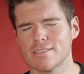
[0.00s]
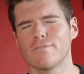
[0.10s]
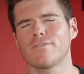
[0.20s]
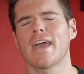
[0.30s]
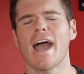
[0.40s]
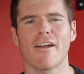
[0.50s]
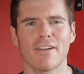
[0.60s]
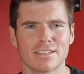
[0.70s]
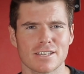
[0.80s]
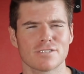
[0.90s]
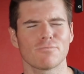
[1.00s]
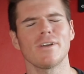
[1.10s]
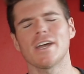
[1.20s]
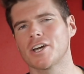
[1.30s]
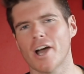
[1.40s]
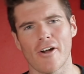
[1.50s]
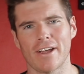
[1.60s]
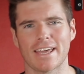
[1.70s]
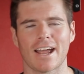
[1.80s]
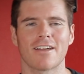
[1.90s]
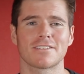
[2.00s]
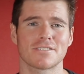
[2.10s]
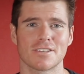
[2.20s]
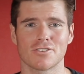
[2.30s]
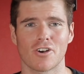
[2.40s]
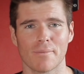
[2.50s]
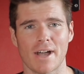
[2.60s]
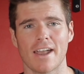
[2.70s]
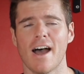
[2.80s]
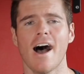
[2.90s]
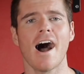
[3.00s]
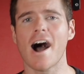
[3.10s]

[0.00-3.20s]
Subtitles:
of characters, recurring characters to talk about,